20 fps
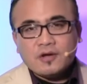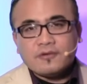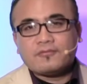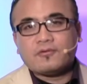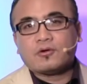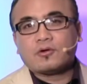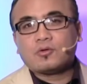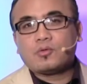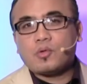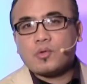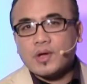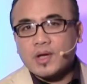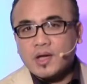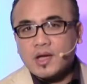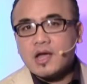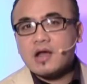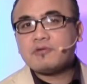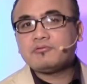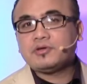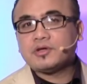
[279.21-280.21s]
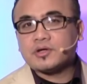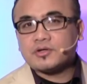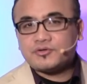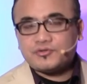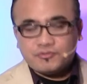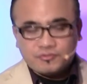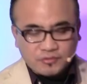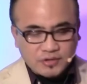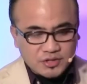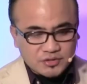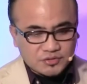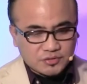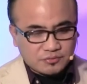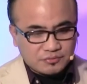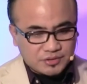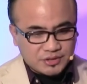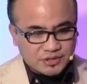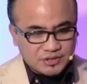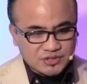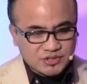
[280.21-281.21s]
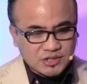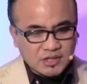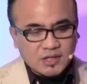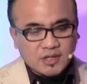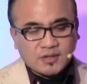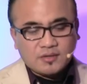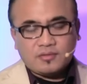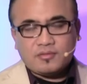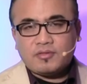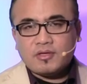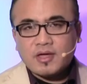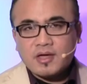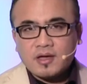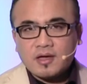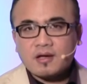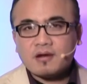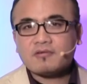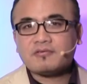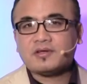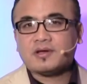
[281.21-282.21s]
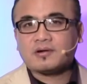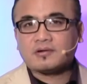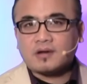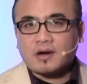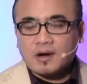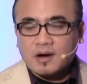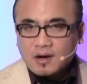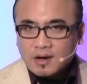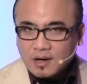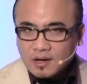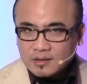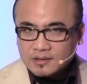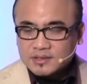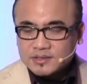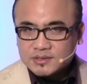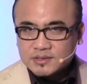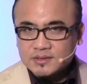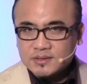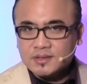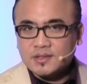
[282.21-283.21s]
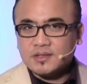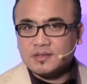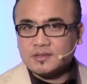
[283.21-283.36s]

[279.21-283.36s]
for where your treasure is, there your heart